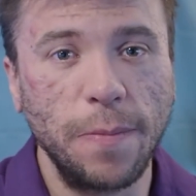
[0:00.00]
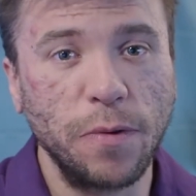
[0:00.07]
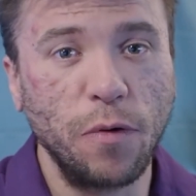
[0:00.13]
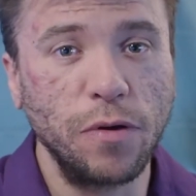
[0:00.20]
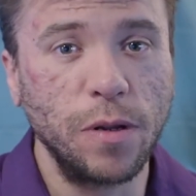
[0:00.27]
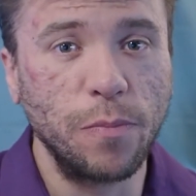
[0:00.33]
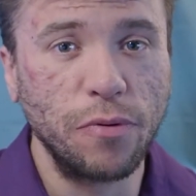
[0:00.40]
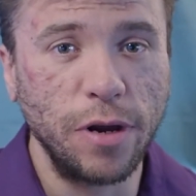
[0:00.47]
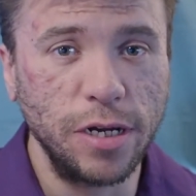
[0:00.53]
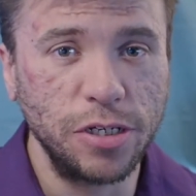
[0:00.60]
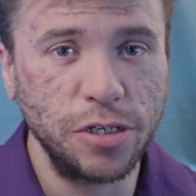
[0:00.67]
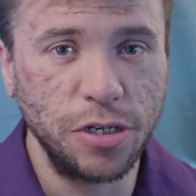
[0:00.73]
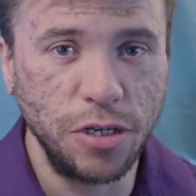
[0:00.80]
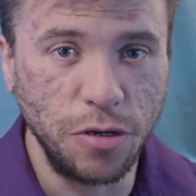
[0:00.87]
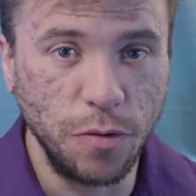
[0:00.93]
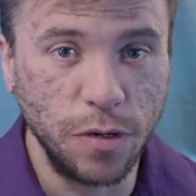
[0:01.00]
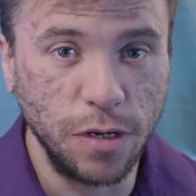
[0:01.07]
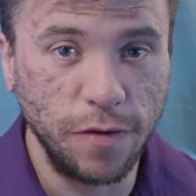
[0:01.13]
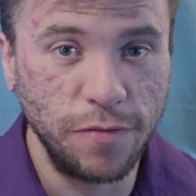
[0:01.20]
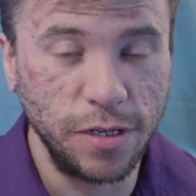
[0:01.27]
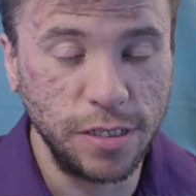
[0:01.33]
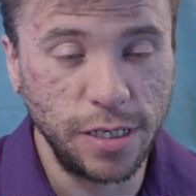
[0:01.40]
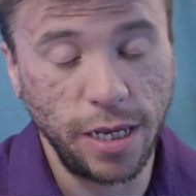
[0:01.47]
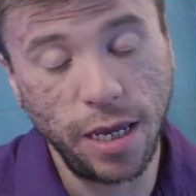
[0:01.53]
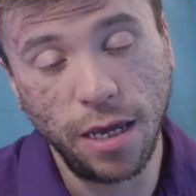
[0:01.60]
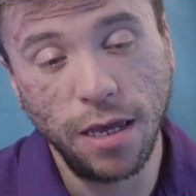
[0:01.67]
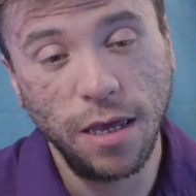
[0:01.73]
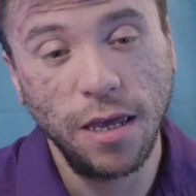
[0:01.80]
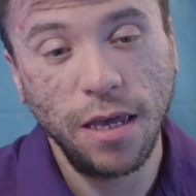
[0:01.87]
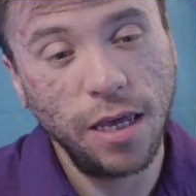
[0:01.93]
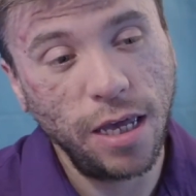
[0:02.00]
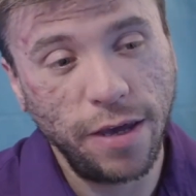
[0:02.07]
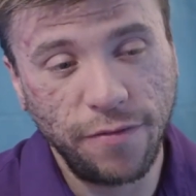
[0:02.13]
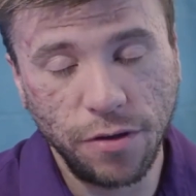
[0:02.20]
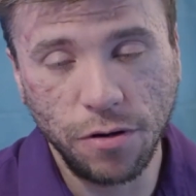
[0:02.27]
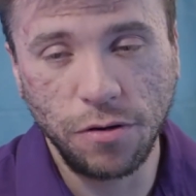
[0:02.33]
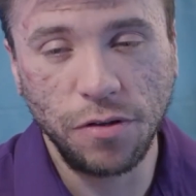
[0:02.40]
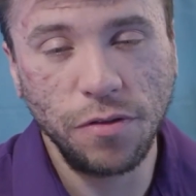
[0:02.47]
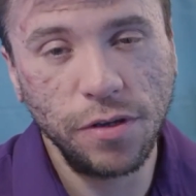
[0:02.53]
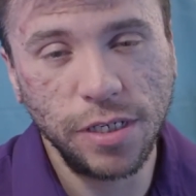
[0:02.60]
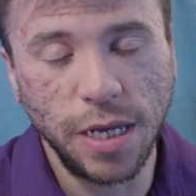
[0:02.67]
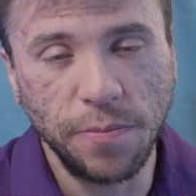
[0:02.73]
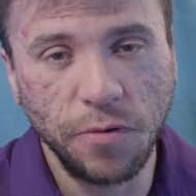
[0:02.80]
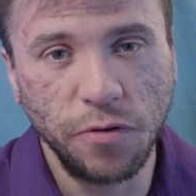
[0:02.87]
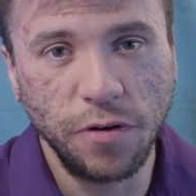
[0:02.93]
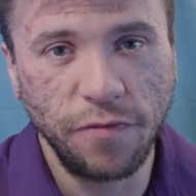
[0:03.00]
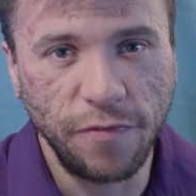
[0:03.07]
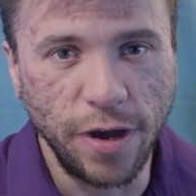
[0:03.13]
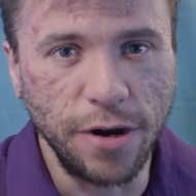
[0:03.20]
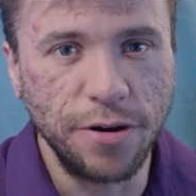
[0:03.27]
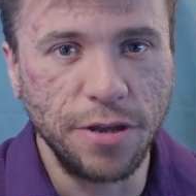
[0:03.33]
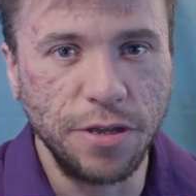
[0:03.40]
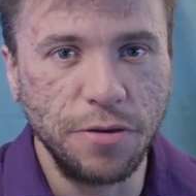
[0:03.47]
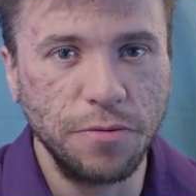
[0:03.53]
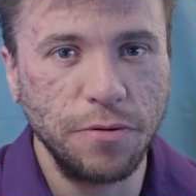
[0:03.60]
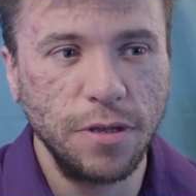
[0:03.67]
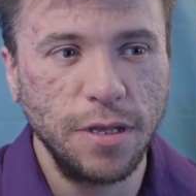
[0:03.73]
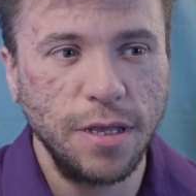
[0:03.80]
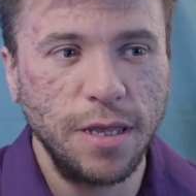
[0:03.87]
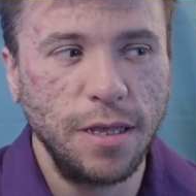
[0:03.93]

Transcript: I'm going to pressure you enough to say, hey, if you don't do this, I'm going to fire you.